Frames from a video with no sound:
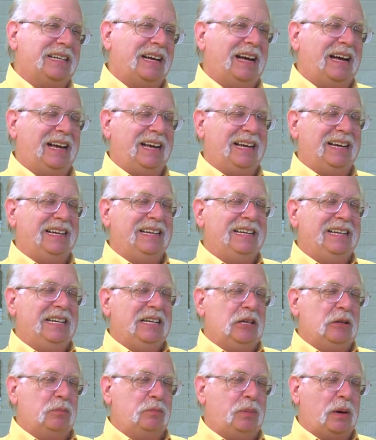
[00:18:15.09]
uh,
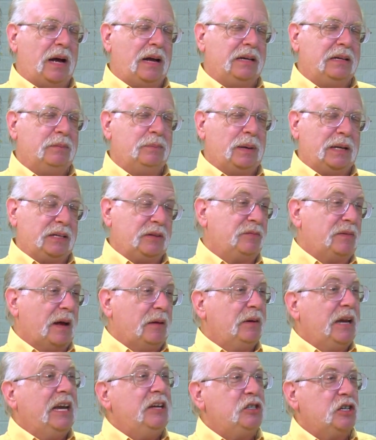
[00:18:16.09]
but, but the
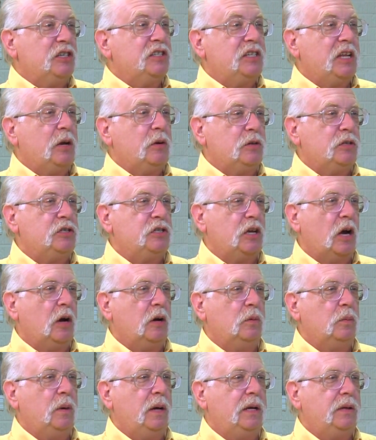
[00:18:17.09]
foundation's there to start
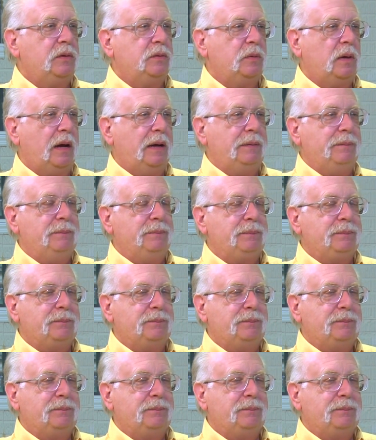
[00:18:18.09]
with, right? Yeah.